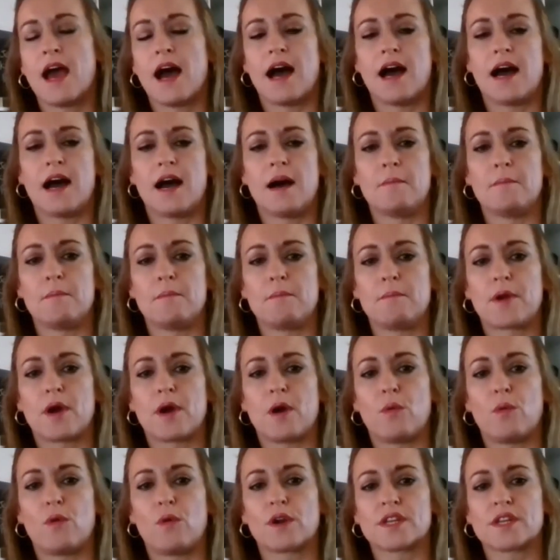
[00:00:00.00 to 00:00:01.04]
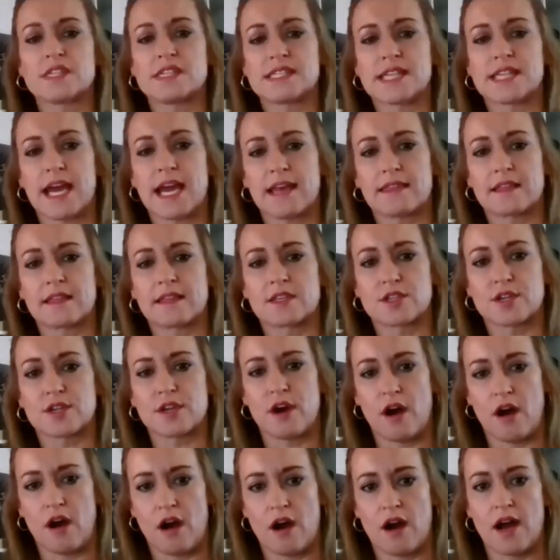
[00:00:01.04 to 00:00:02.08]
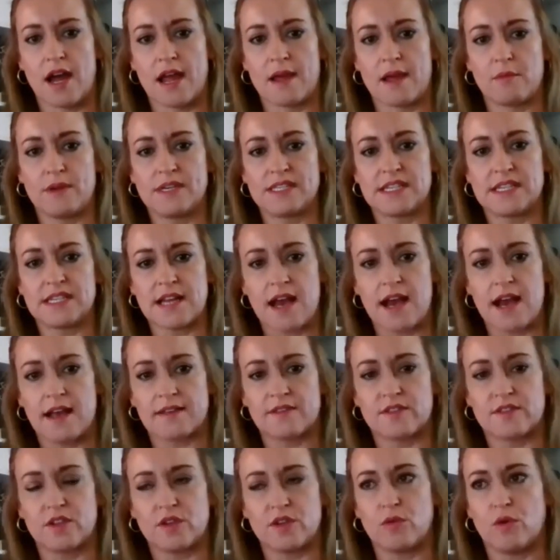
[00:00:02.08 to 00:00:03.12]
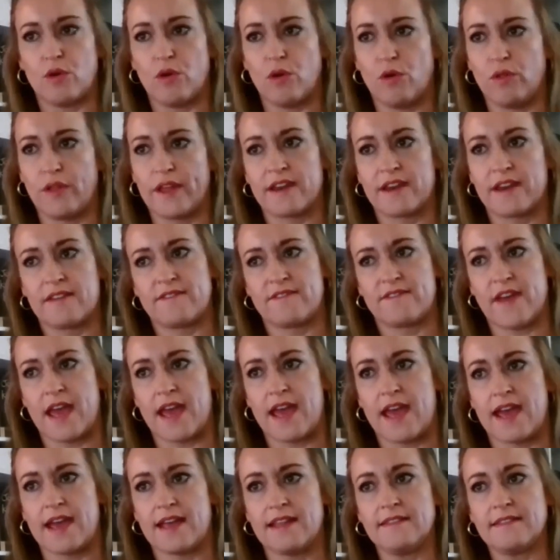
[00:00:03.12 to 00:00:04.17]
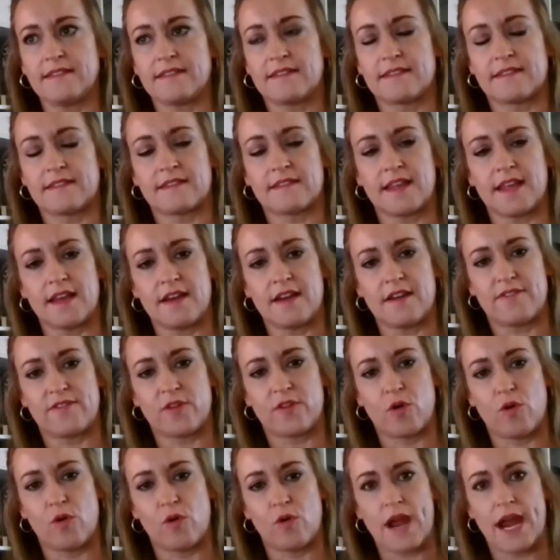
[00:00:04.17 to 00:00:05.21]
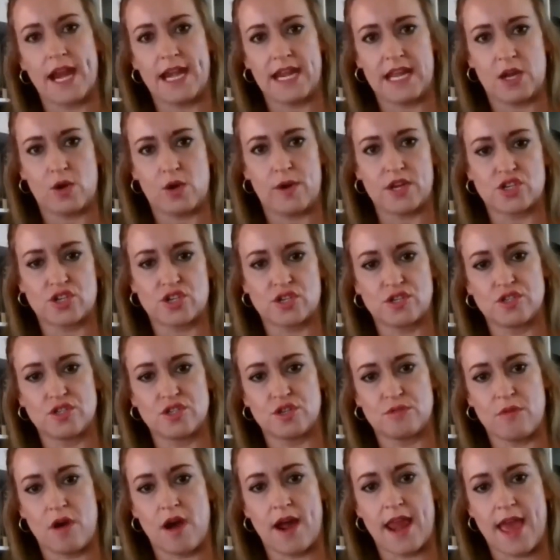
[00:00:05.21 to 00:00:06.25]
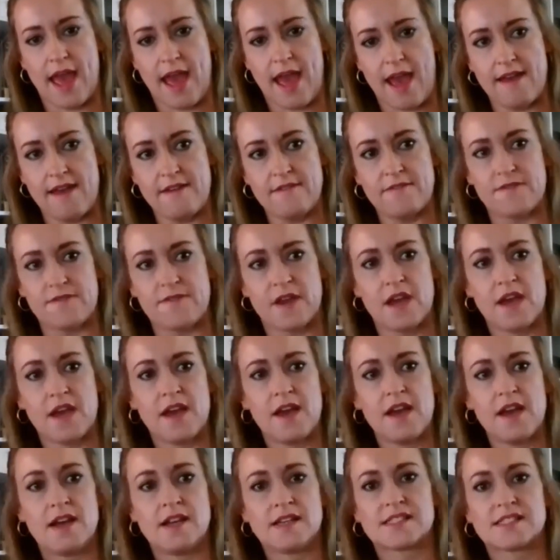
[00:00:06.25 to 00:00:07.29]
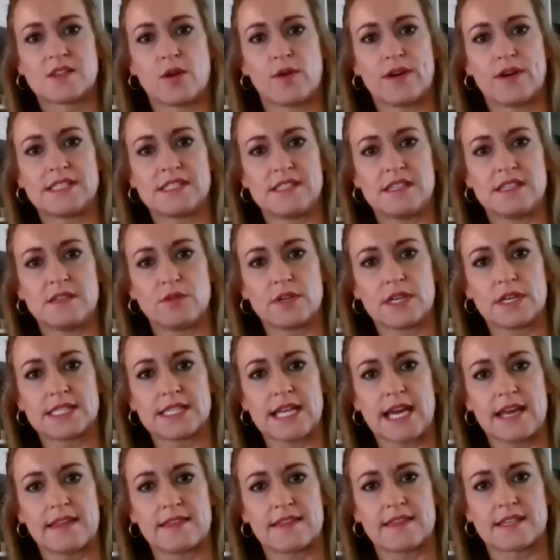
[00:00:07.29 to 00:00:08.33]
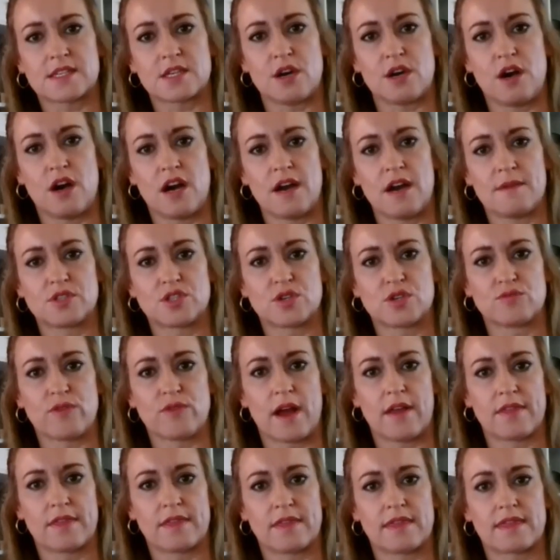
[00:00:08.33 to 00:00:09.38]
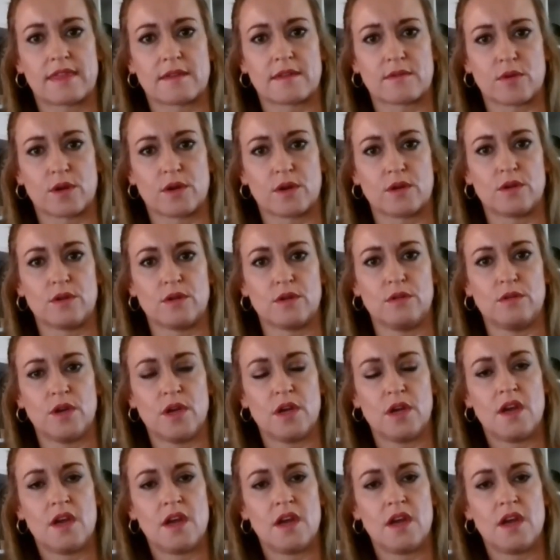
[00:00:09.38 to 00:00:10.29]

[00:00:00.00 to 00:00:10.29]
but I wanted to take the time. We did ask you all in advance for any questions you might have. So I did want to take the time to run through